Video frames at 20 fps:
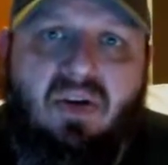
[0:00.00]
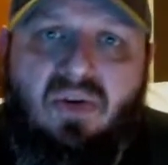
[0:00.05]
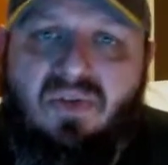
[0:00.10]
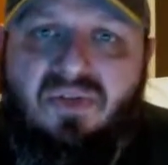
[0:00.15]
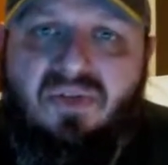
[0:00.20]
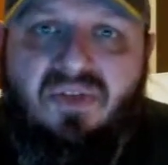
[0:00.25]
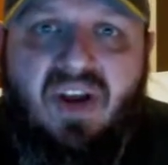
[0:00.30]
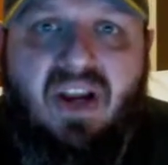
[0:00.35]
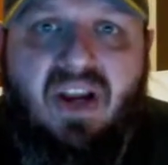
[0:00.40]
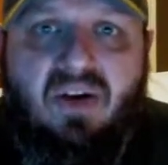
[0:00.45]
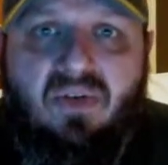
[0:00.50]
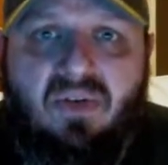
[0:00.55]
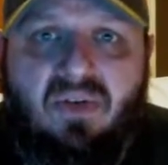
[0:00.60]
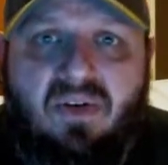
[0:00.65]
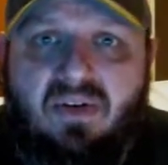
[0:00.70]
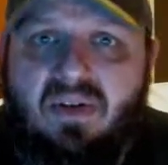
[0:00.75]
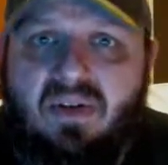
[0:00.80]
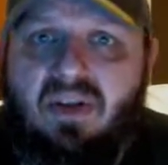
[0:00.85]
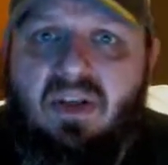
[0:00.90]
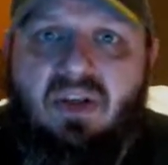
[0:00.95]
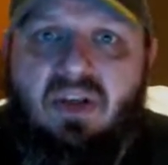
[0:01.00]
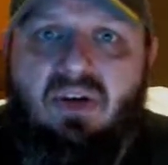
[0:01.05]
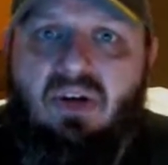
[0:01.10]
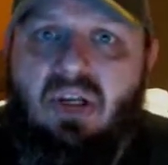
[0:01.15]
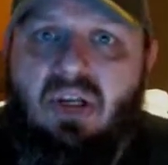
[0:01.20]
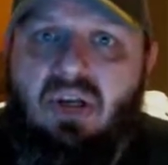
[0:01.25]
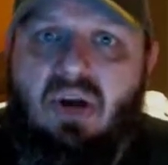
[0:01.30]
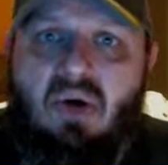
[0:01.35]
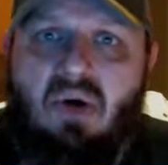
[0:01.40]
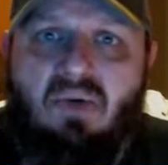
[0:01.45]
you fail. You,
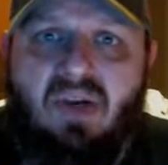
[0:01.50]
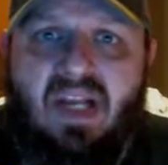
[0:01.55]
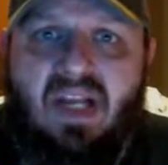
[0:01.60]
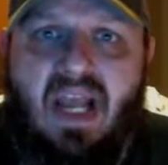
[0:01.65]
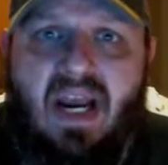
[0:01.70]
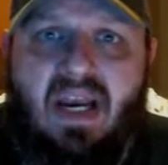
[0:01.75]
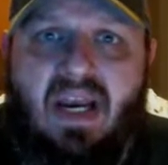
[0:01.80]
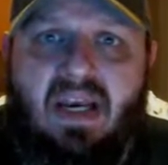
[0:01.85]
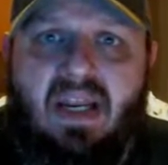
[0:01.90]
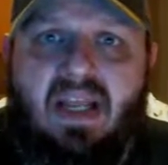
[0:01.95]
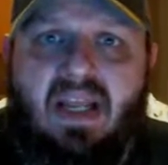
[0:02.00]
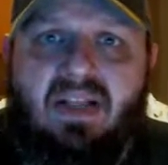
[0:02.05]
you don't get it.